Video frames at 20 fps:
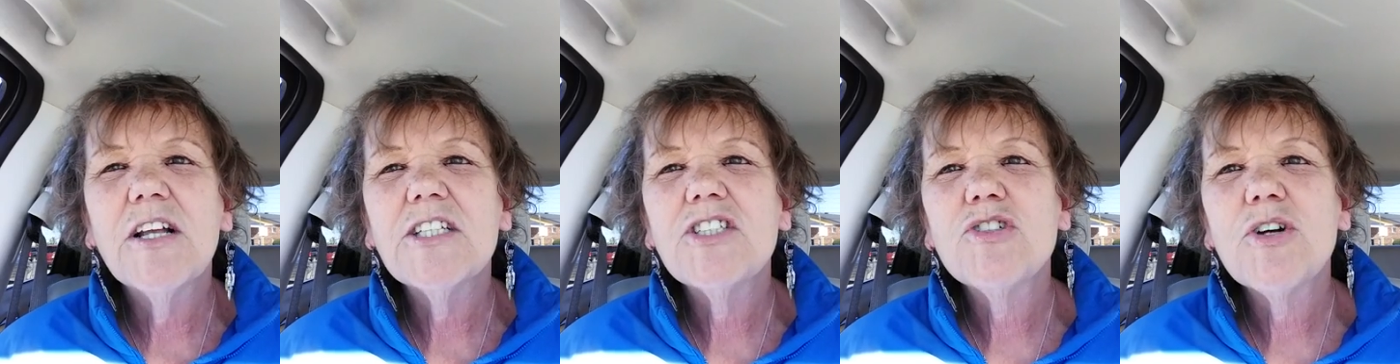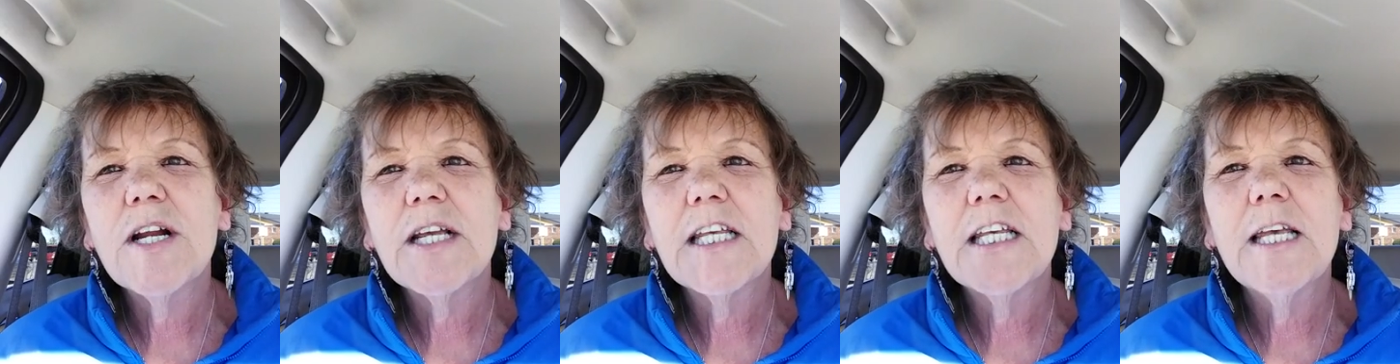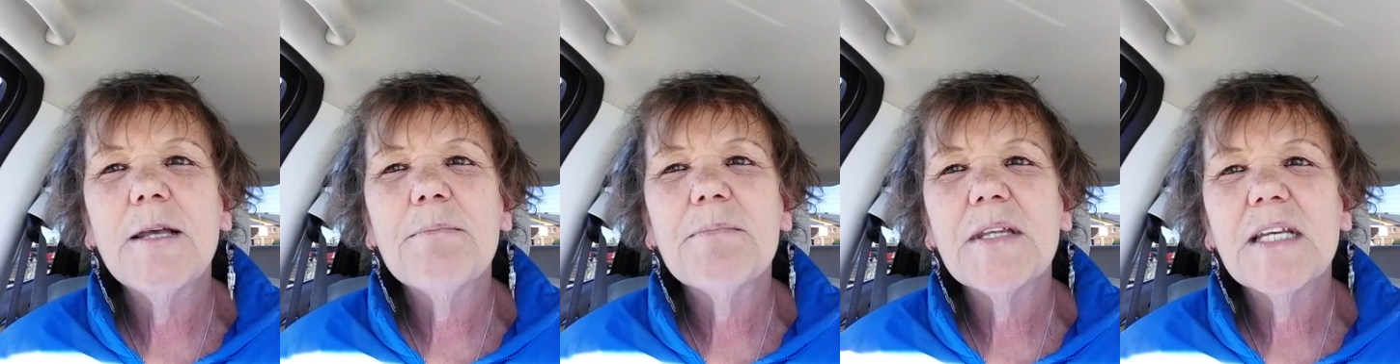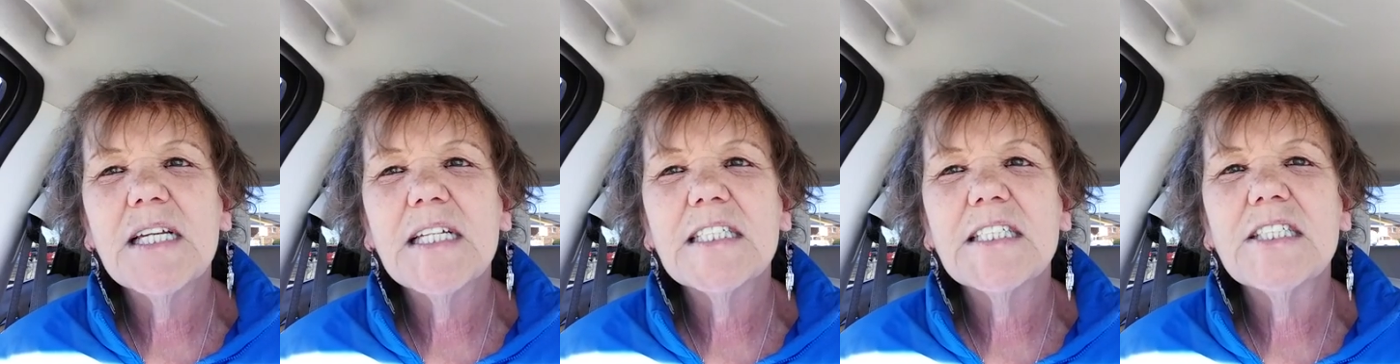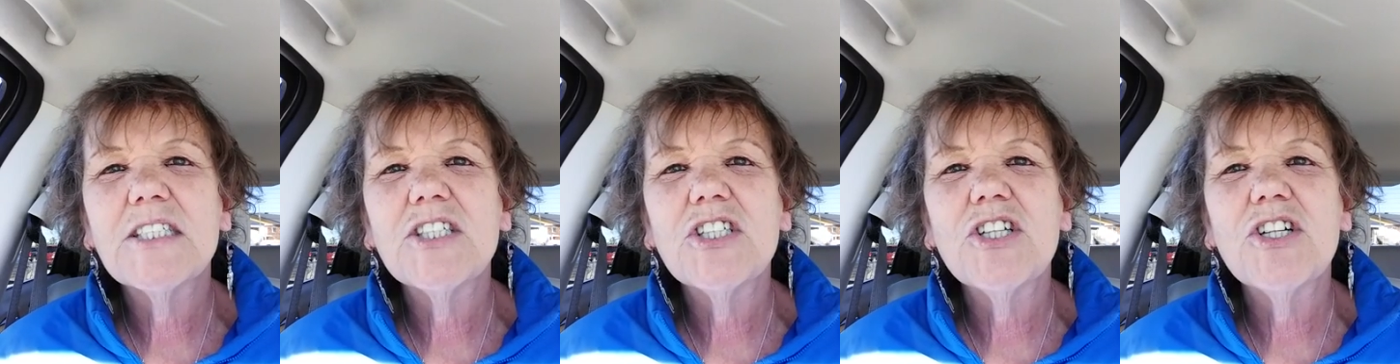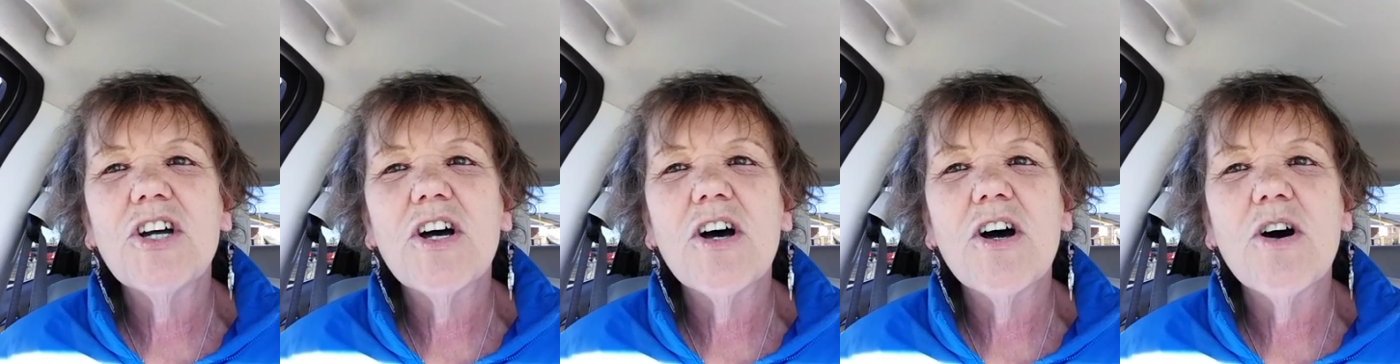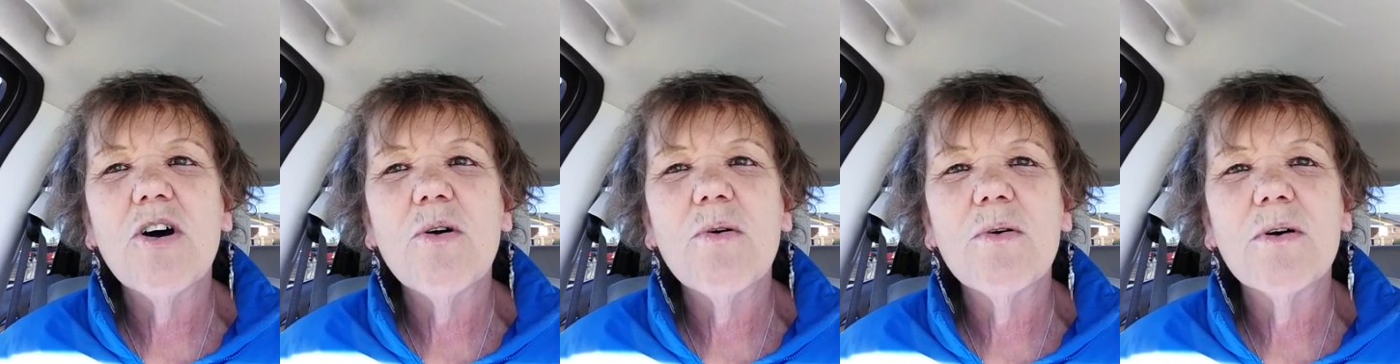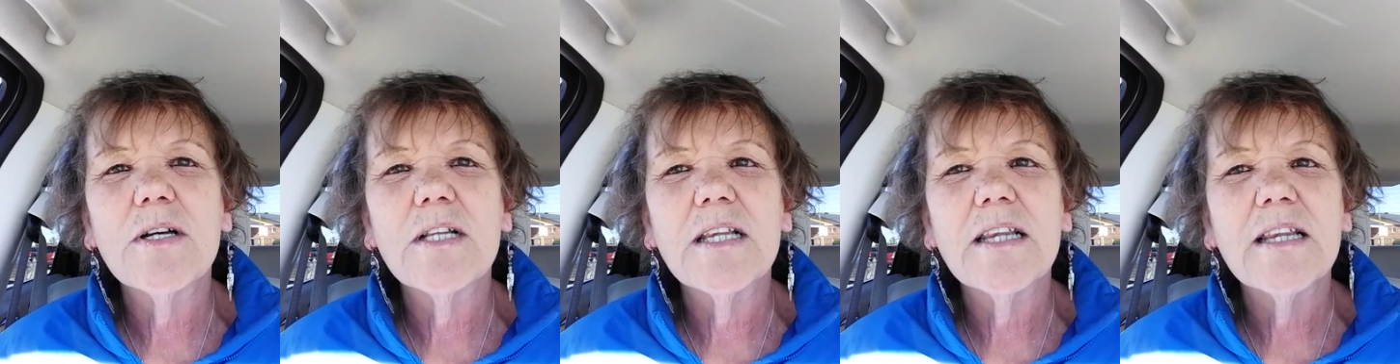let's try to keep this, you
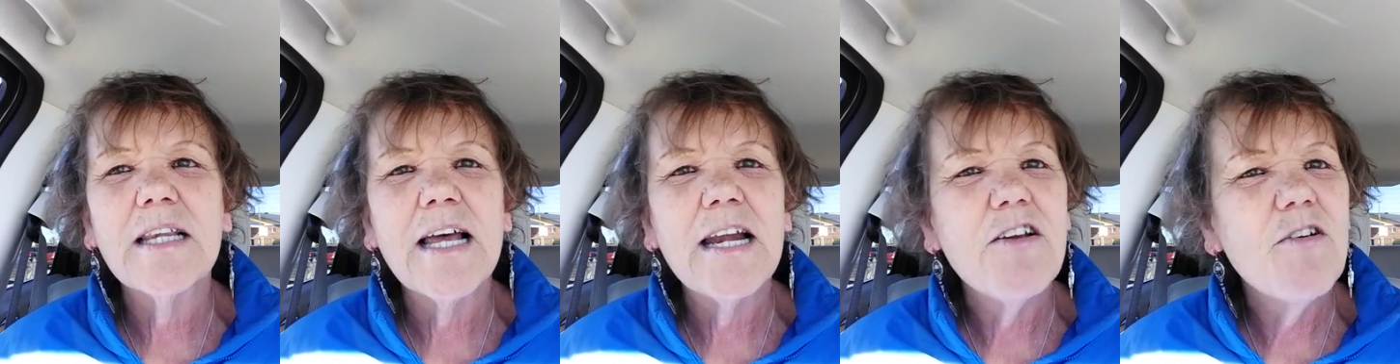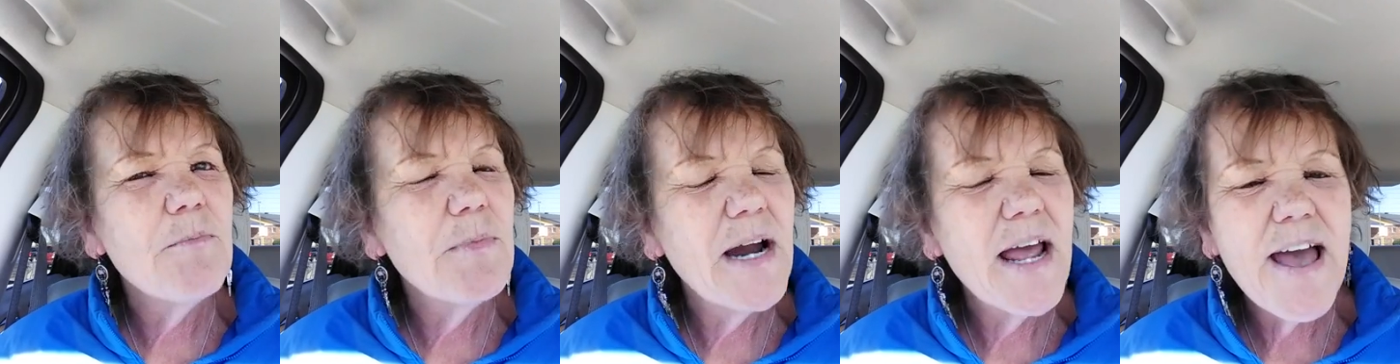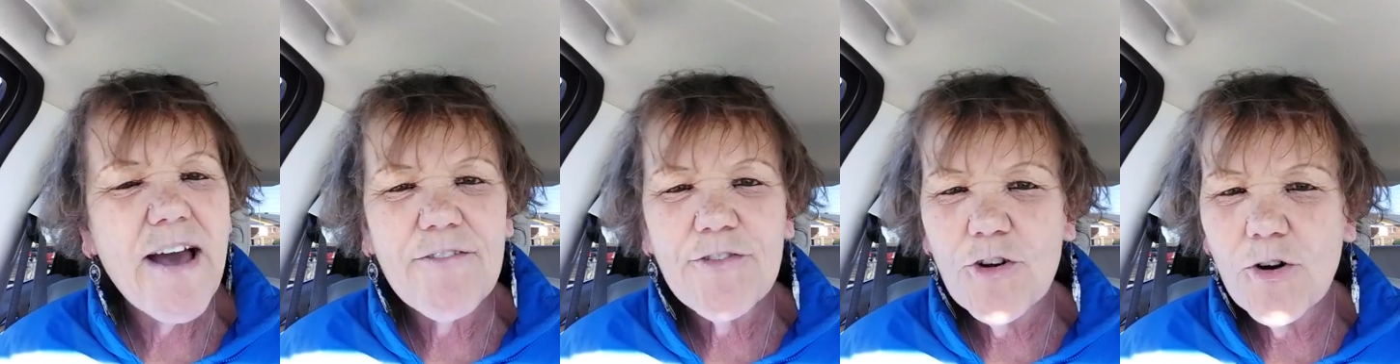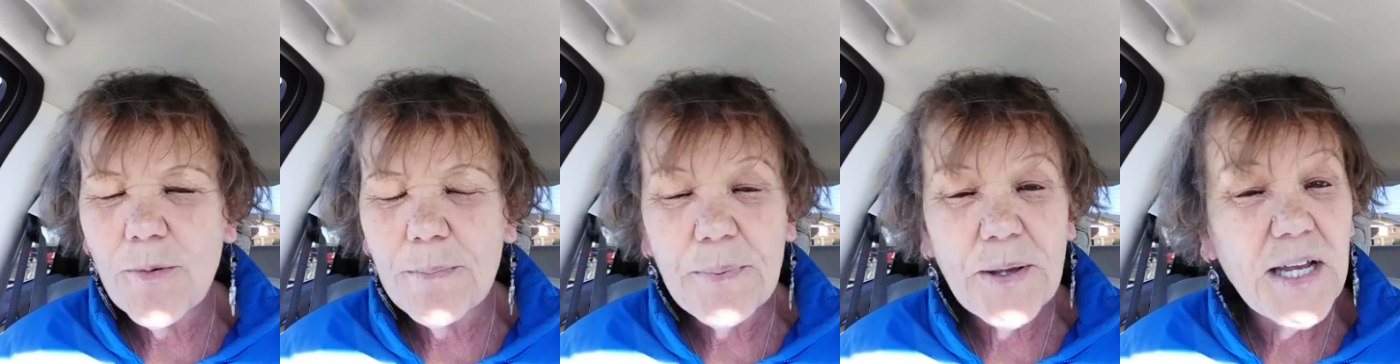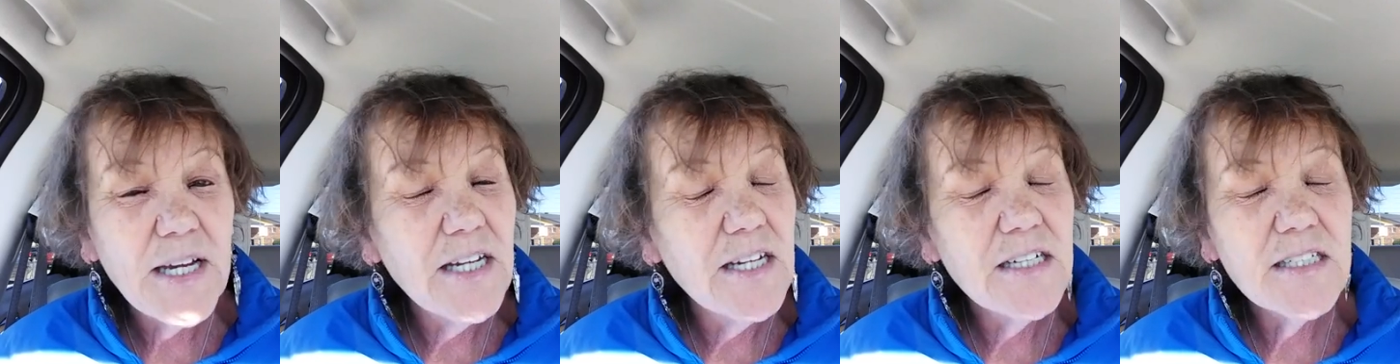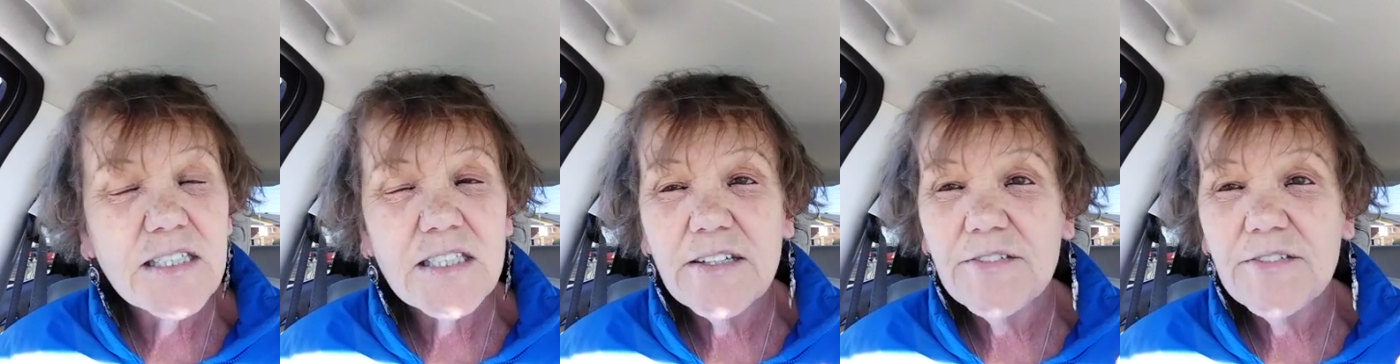know, let everybody have their opinions.